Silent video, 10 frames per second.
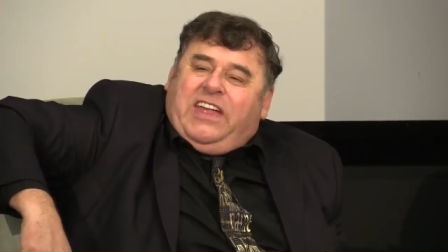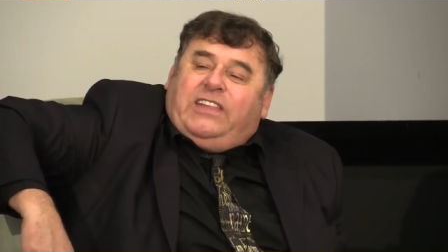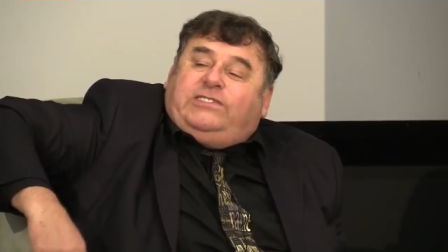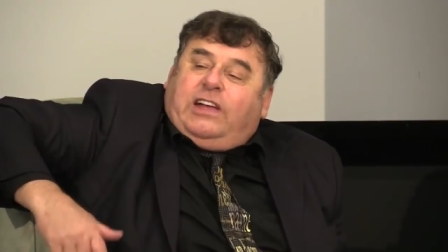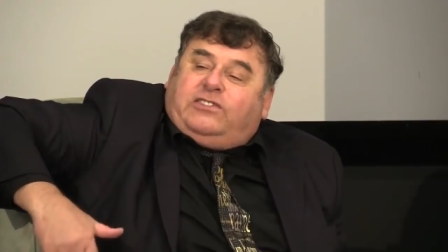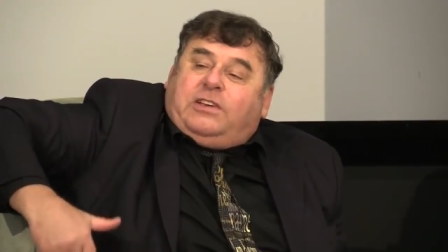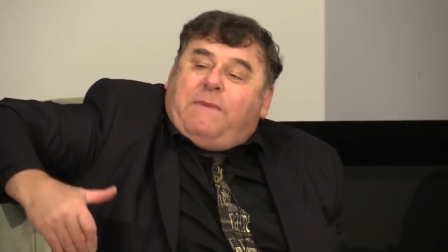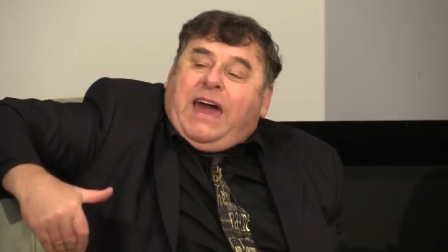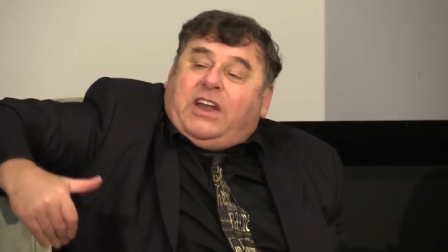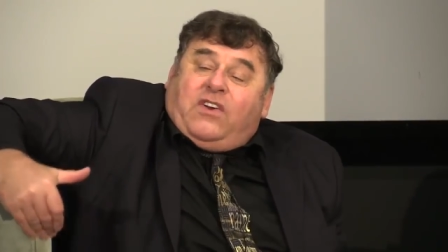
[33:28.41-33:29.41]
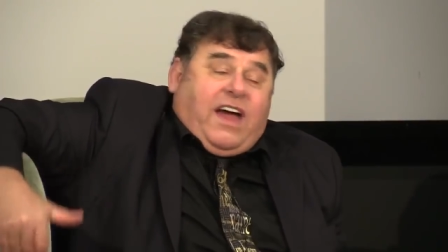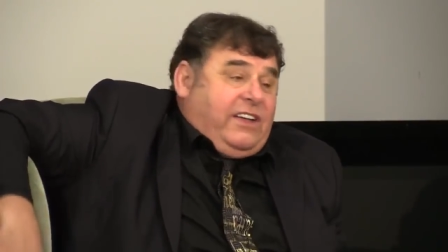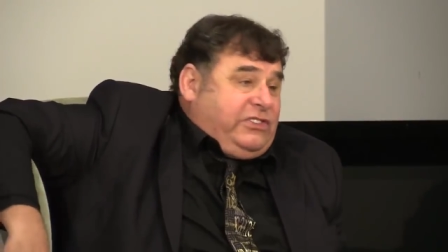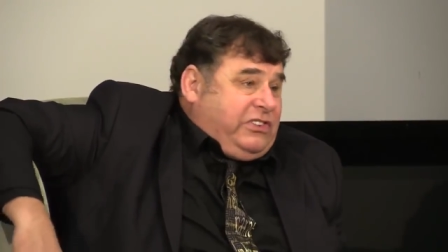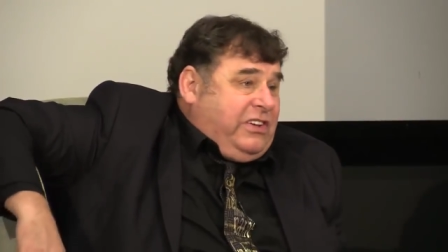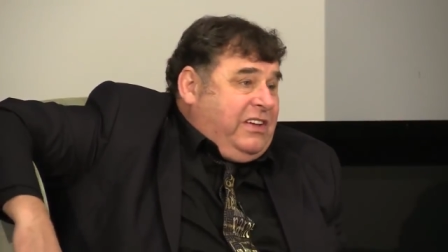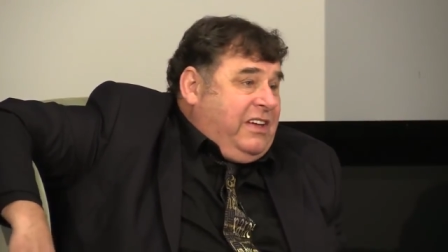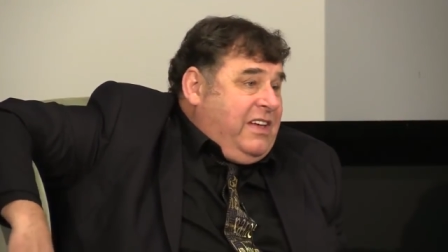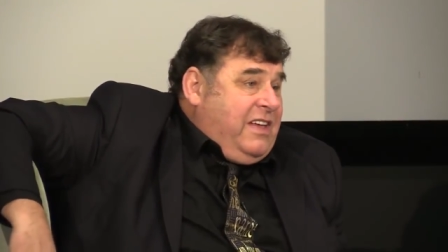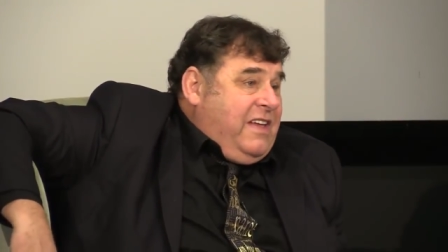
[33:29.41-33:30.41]
in such a manner as
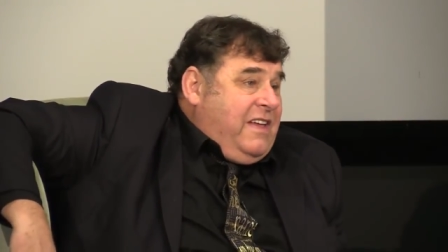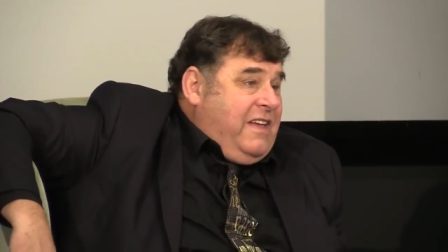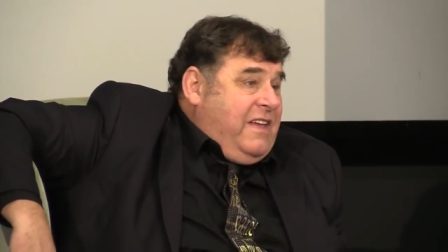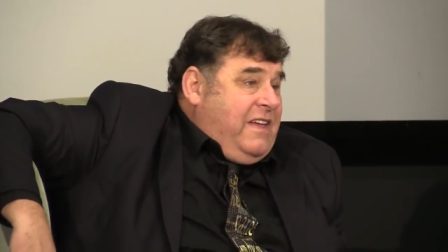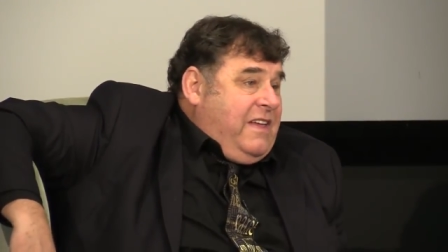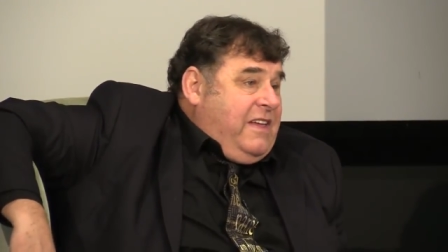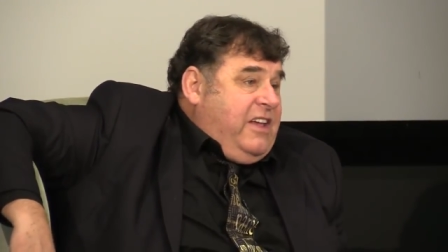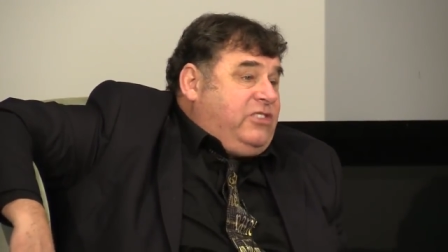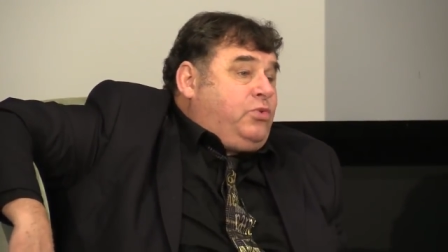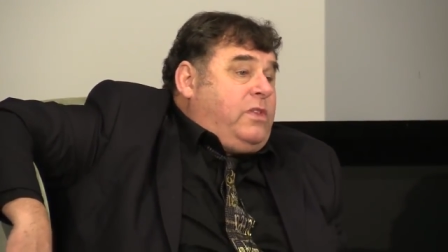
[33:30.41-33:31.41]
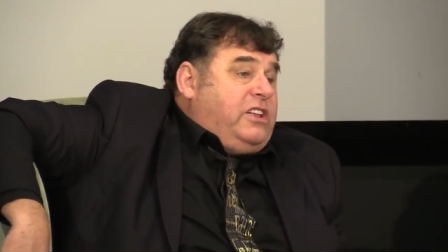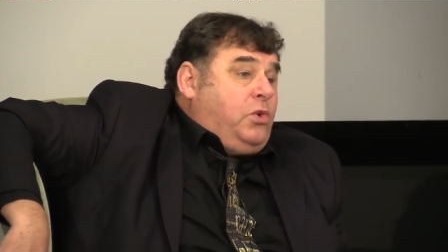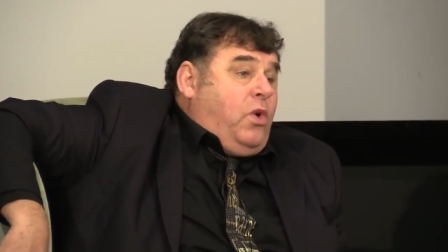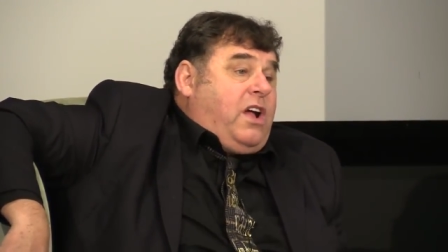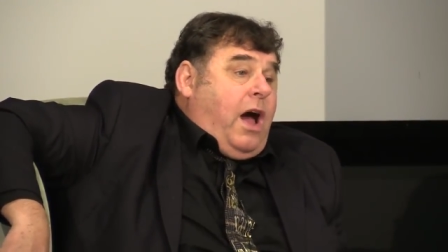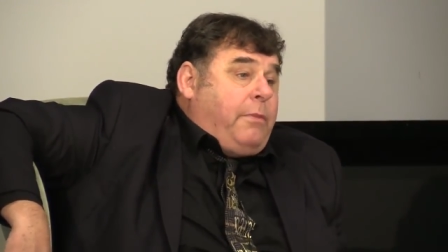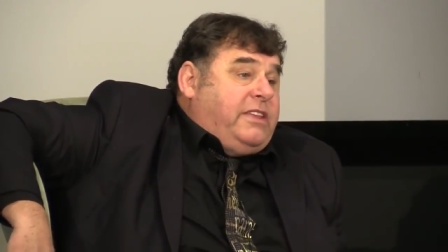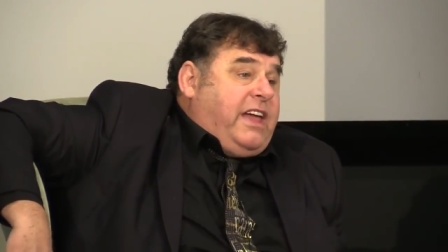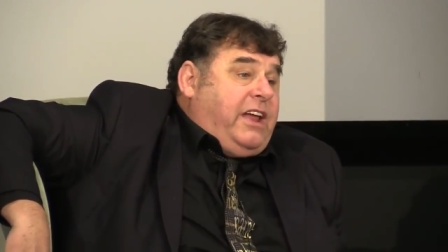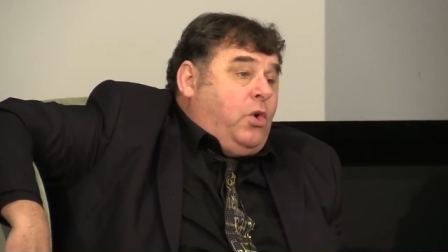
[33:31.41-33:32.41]
he's willing to
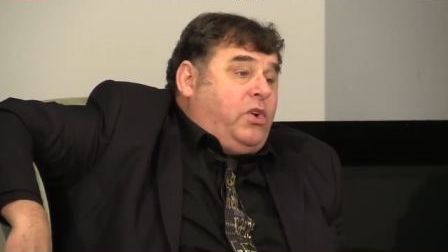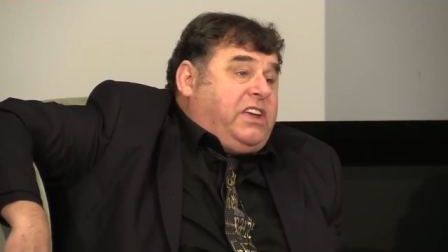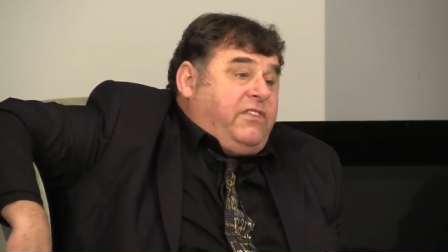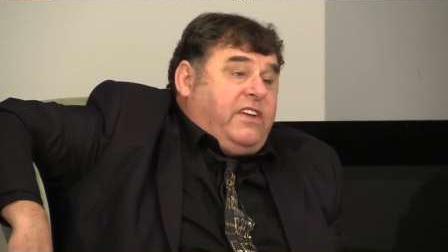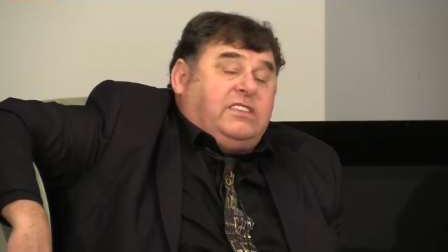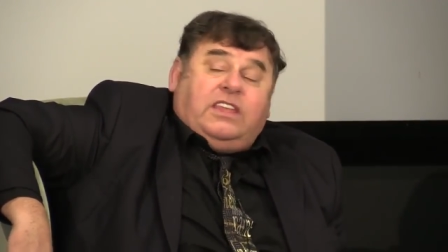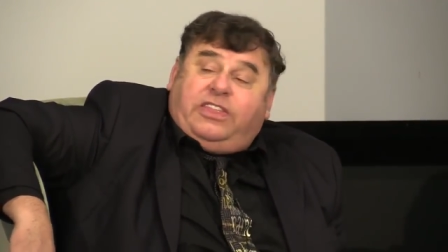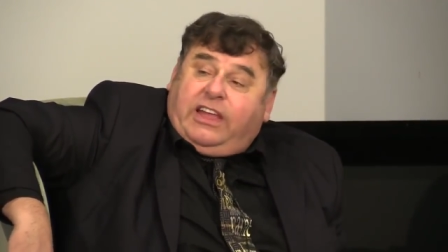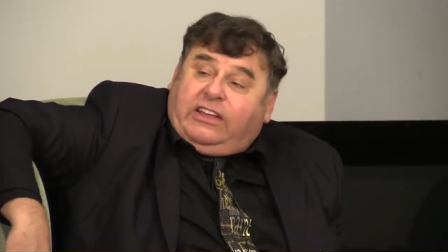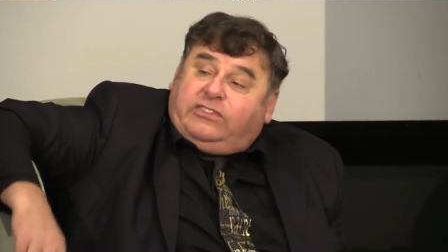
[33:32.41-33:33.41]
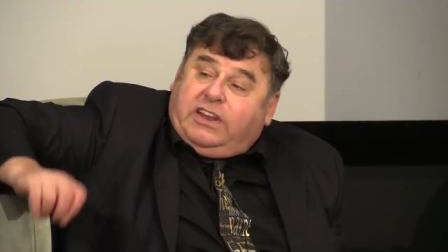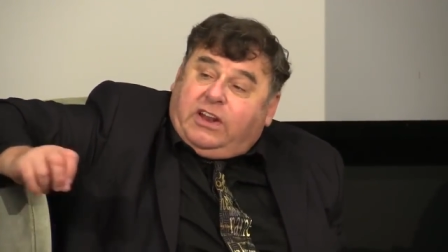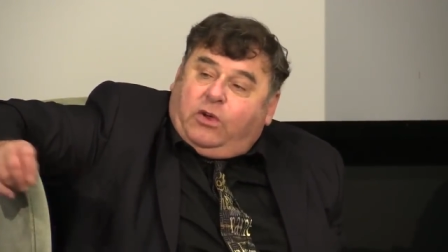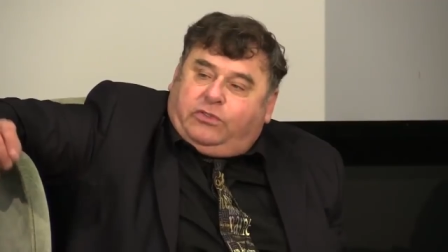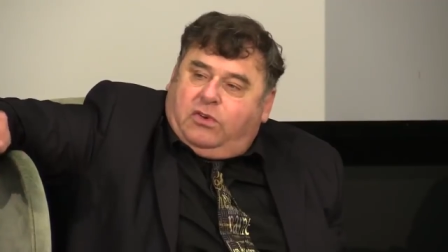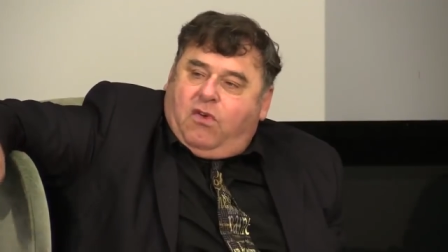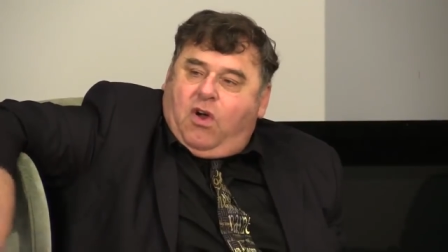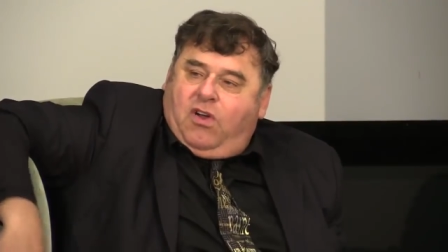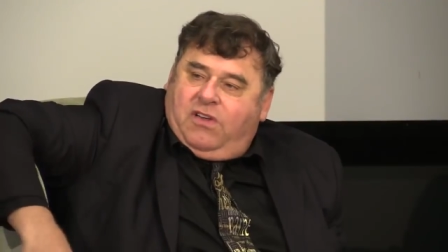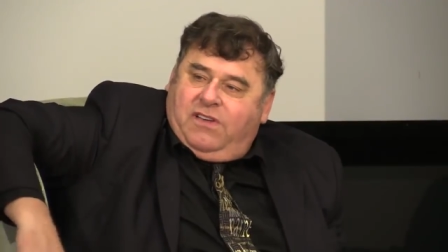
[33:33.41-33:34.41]
accommodate or give in to things that he knows are
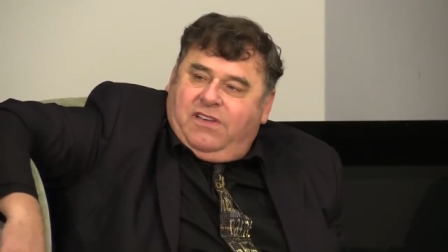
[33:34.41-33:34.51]
wrong.